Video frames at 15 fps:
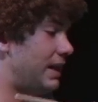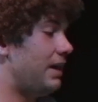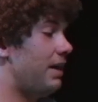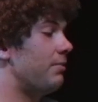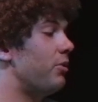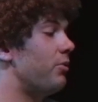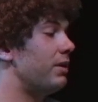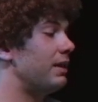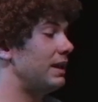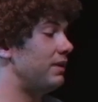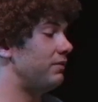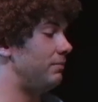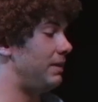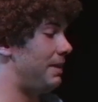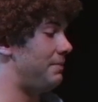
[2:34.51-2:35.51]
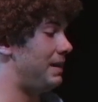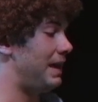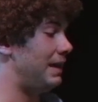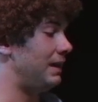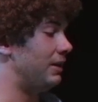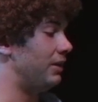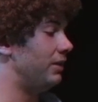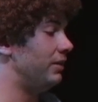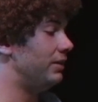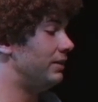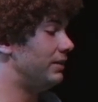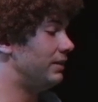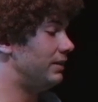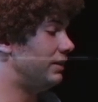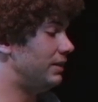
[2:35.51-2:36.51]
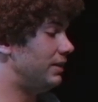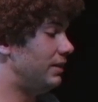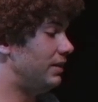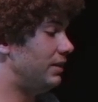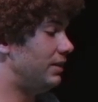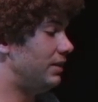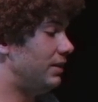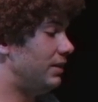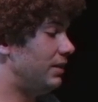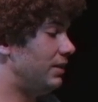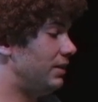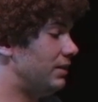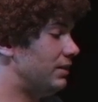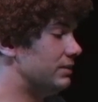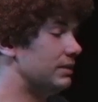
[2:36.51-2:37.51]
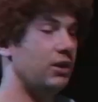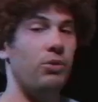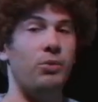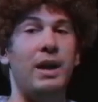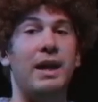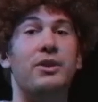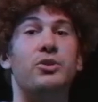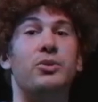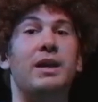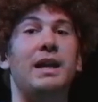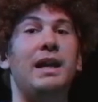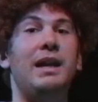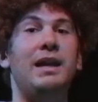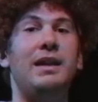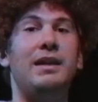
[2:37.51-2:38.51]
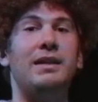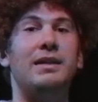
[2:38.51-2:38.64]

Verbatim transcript: Here, I'm going to give my man here little red tree.